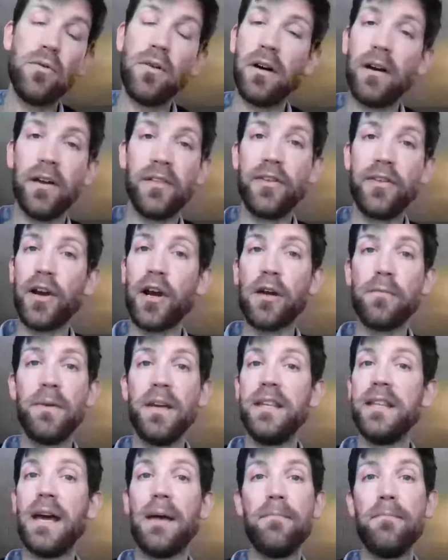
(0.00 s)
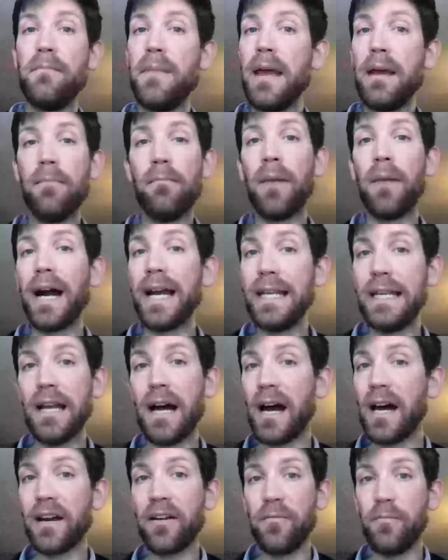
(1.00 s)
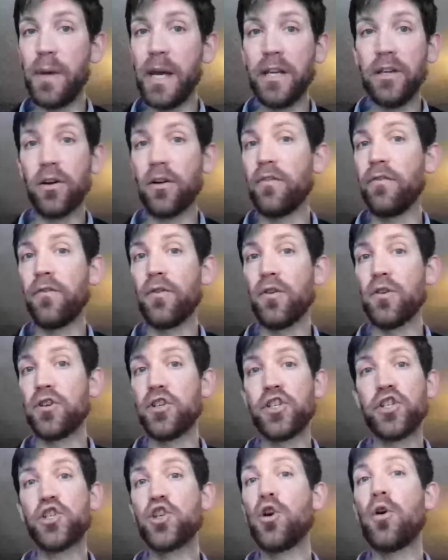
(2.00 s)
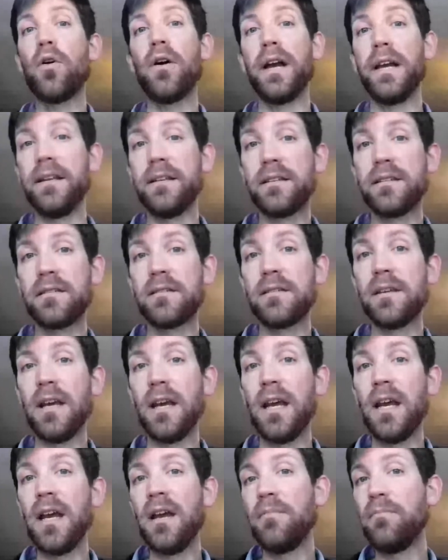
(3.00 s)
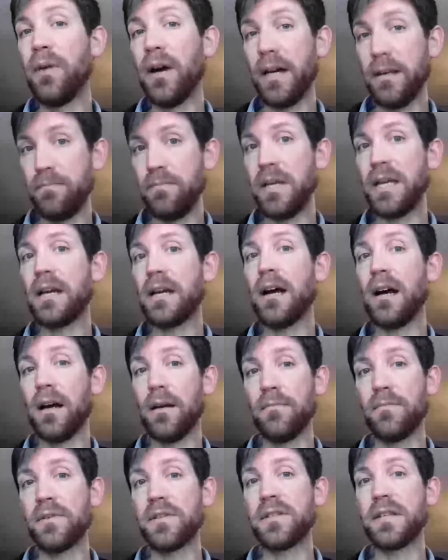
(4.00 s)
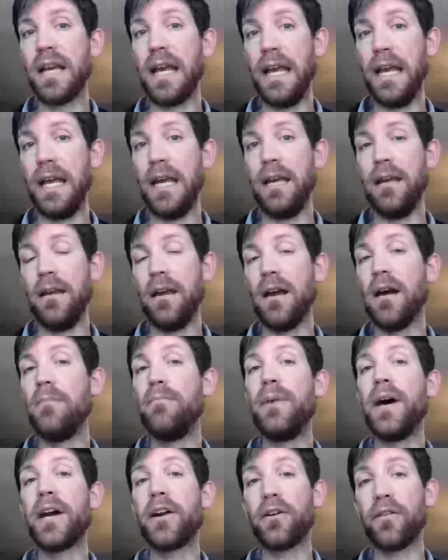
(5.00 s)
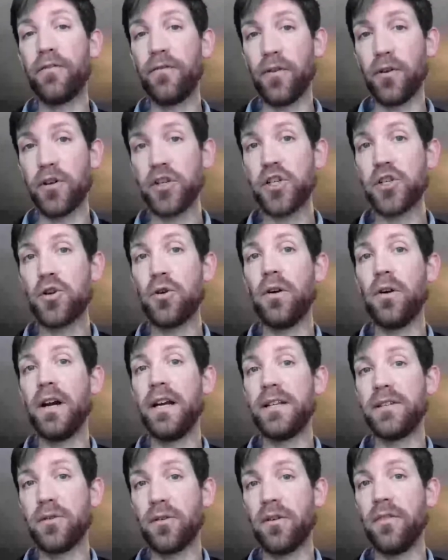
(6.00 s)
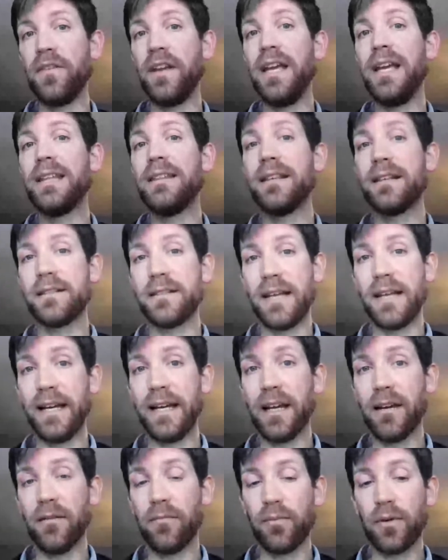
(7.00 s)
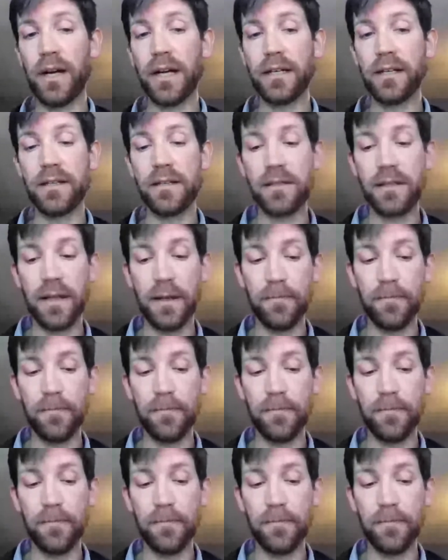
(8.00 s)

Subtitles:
therapy that might not have been your first choice, but becomes a better first choice sort of in the setting of pregnancy.